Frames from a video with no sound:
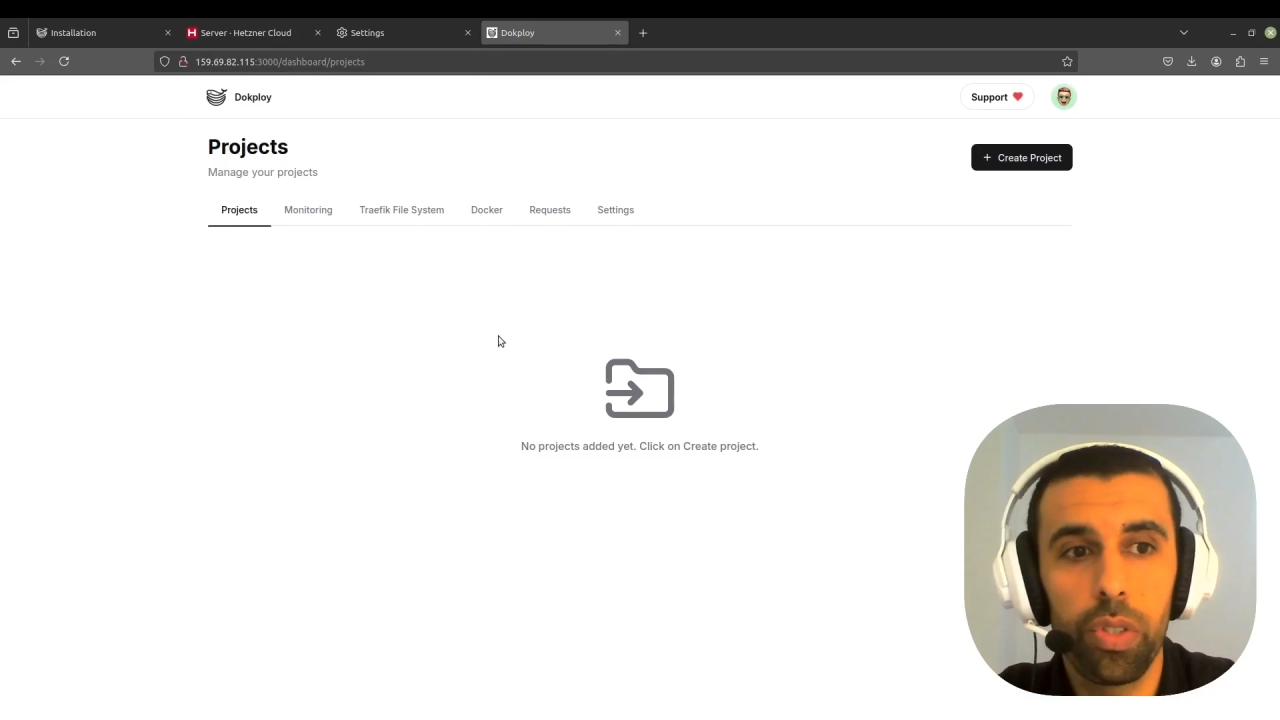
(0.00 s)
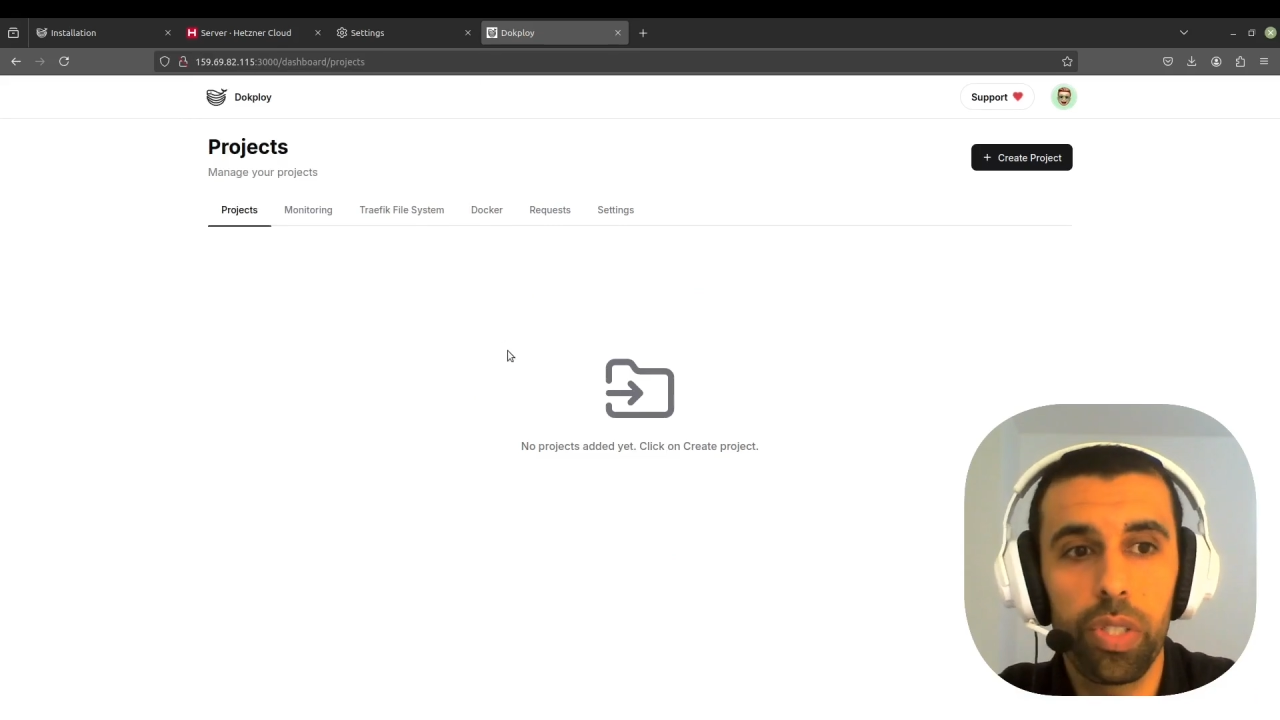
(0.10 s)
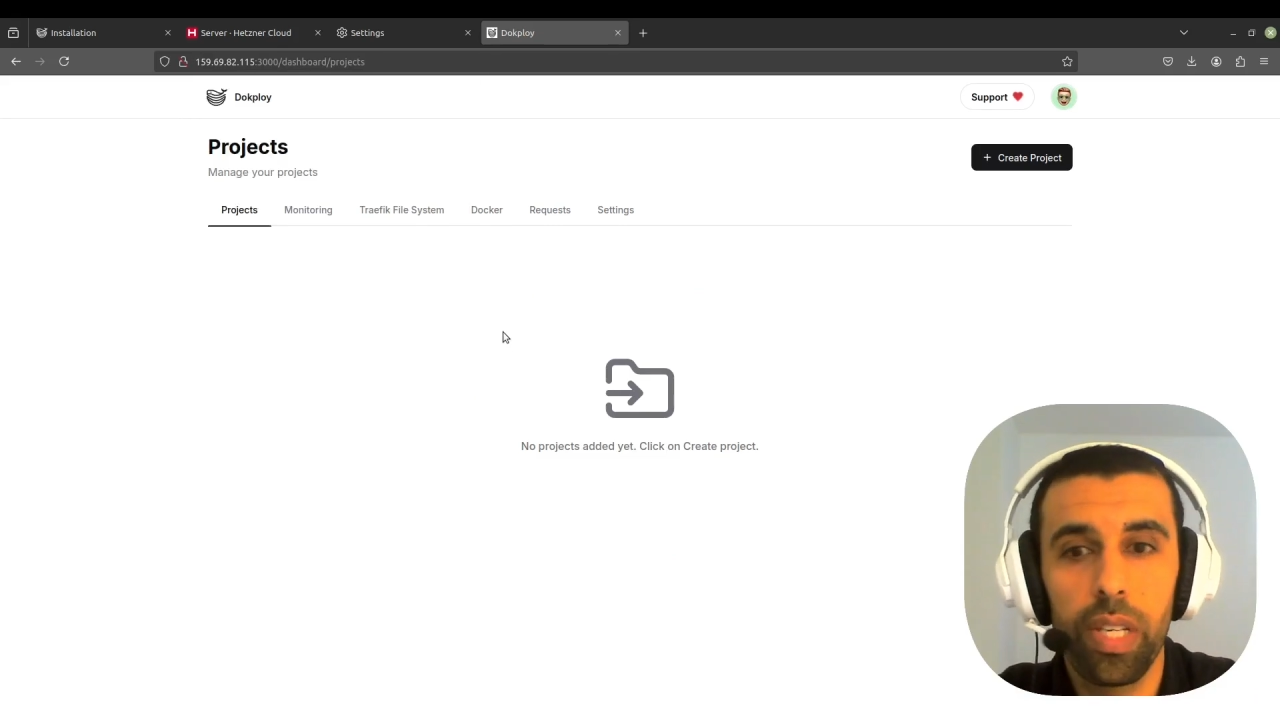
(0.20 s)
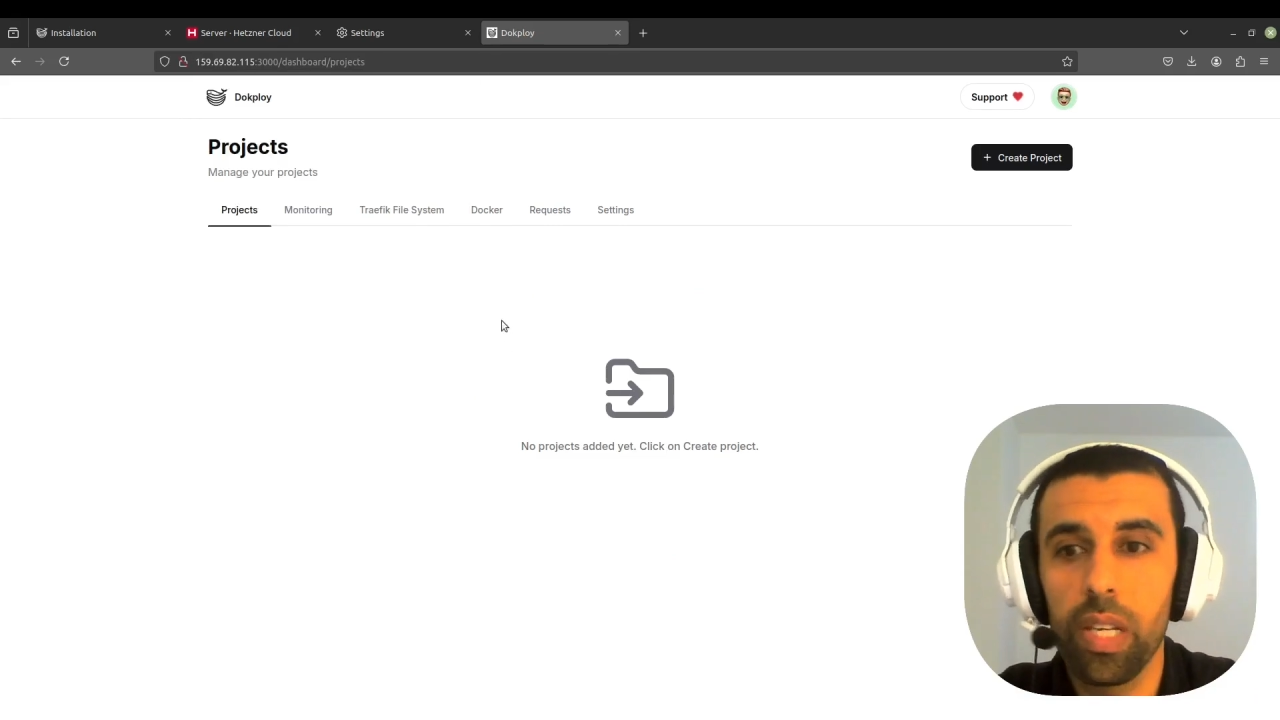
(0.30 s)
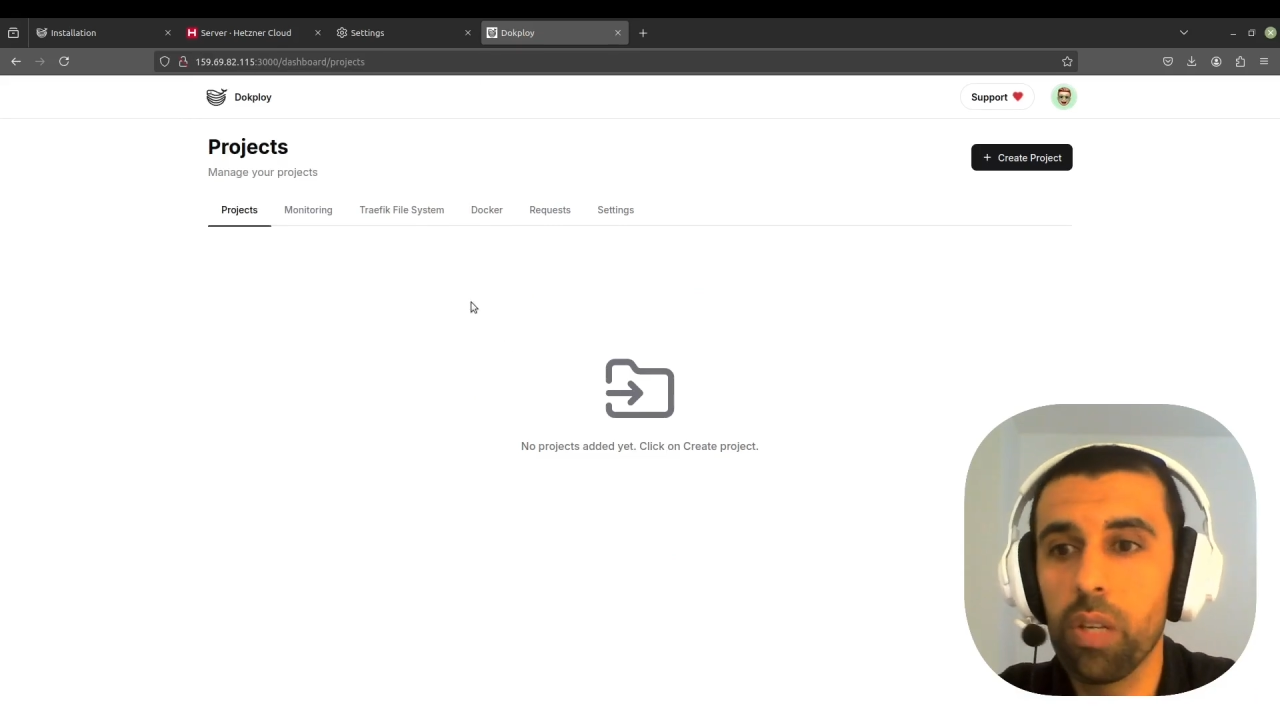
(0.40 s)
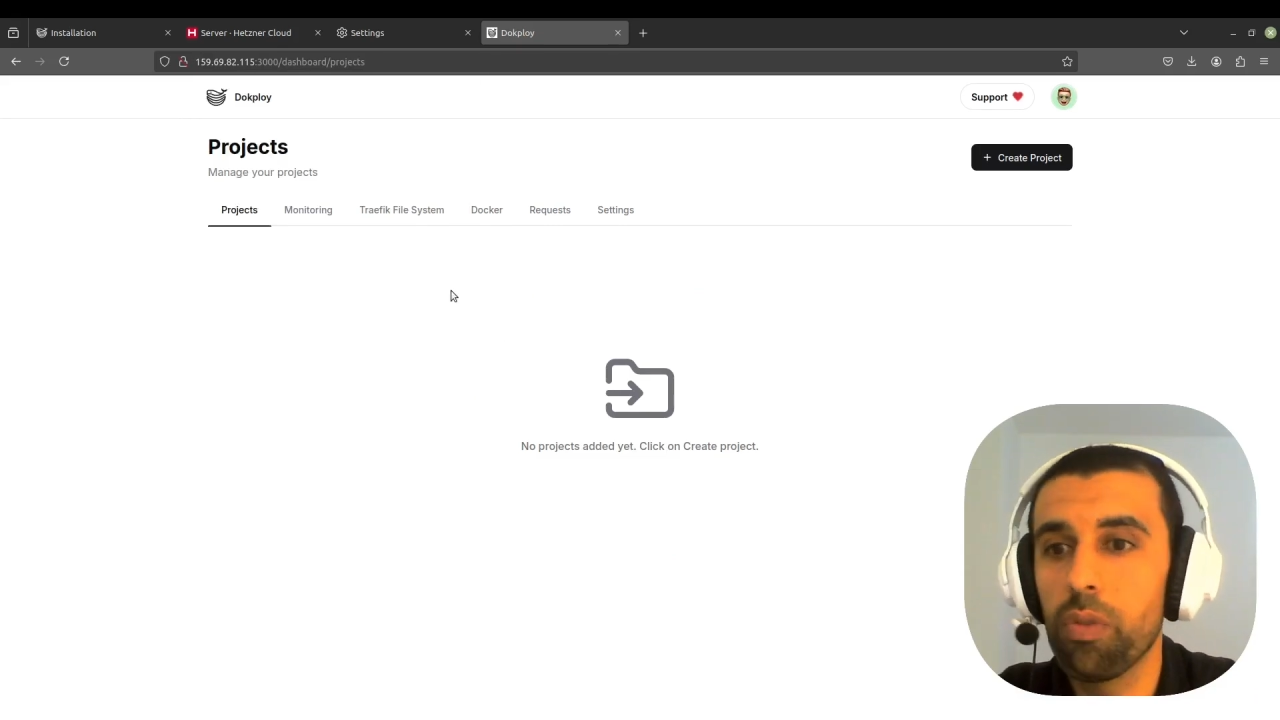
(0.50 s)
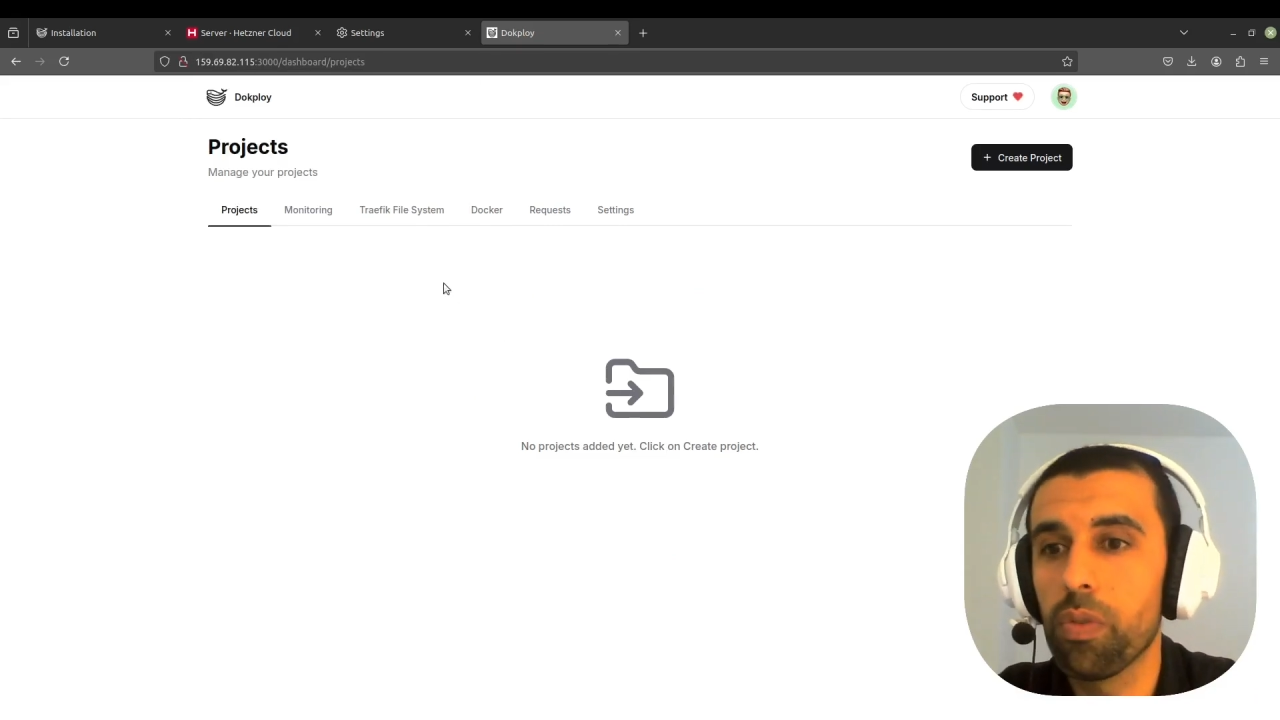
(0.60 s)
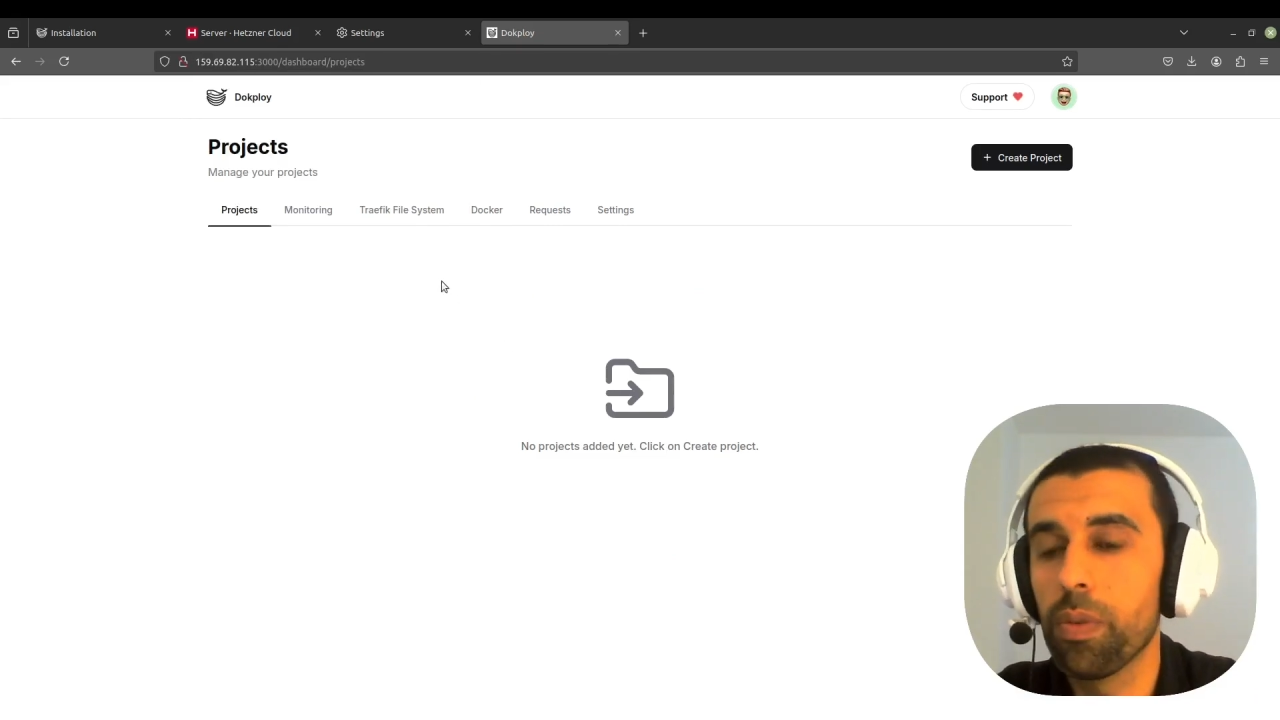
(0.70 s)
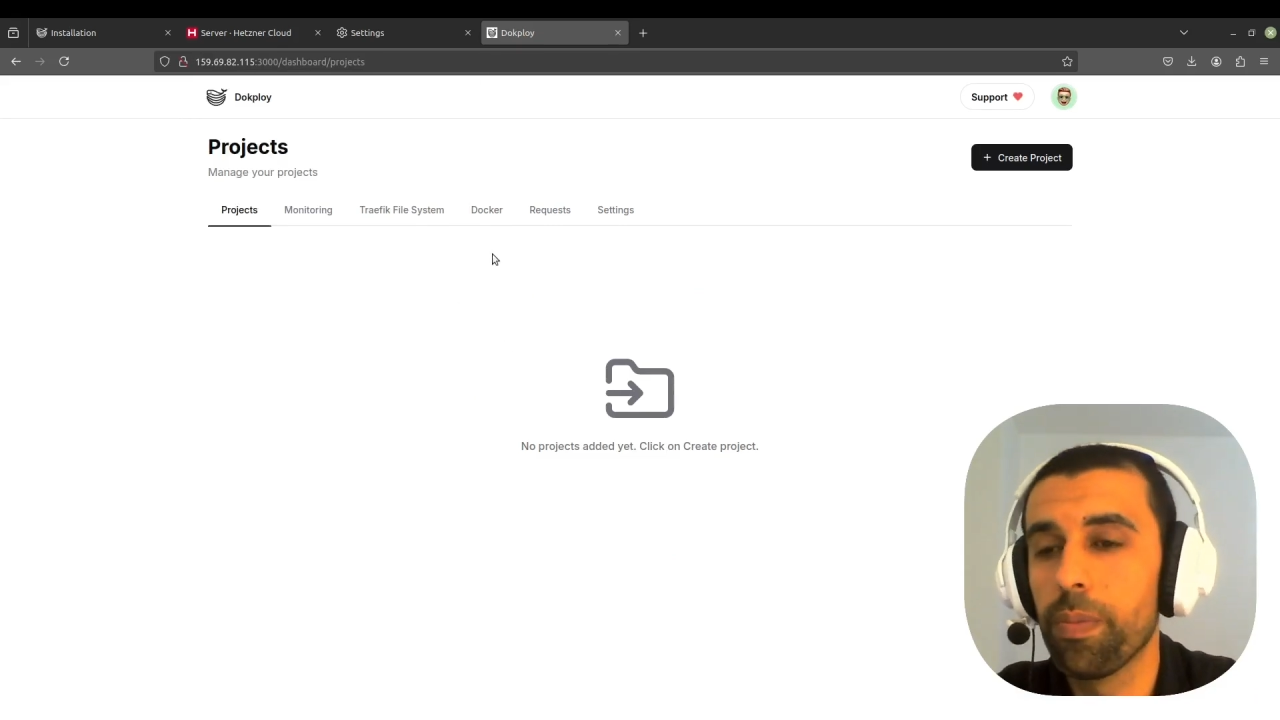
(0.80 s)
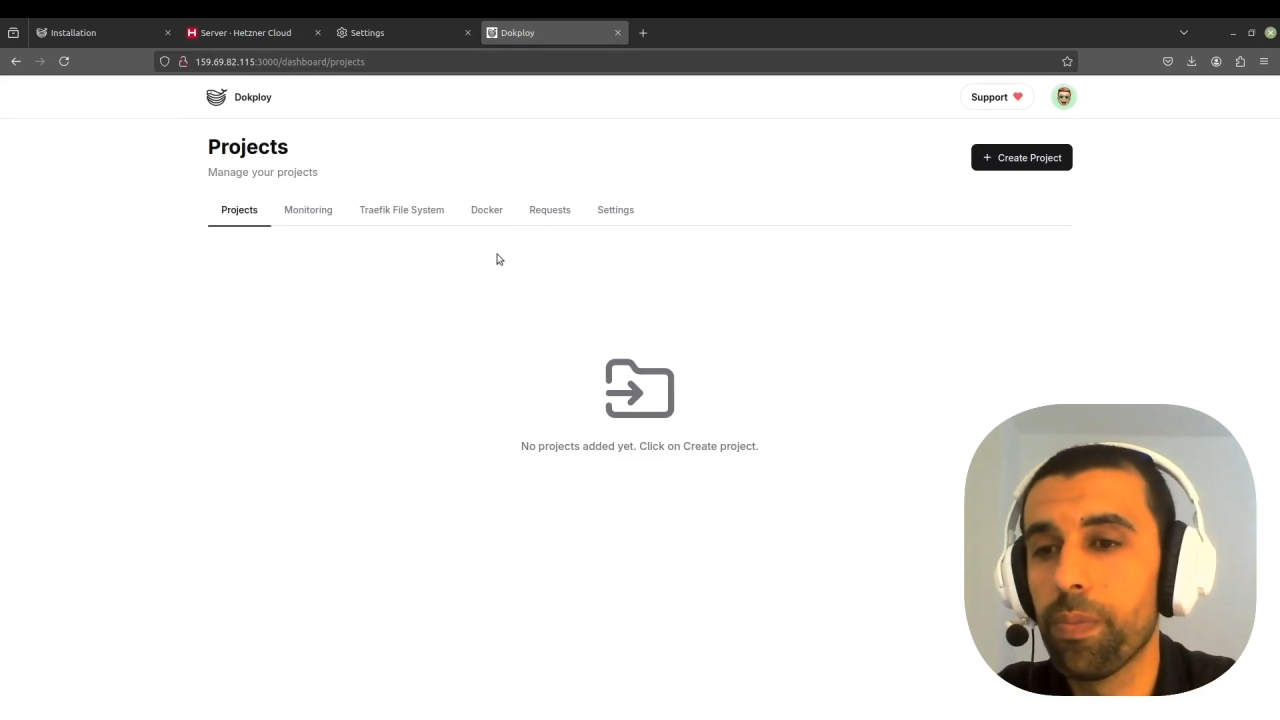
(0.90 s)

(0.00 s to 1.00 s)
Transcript: save.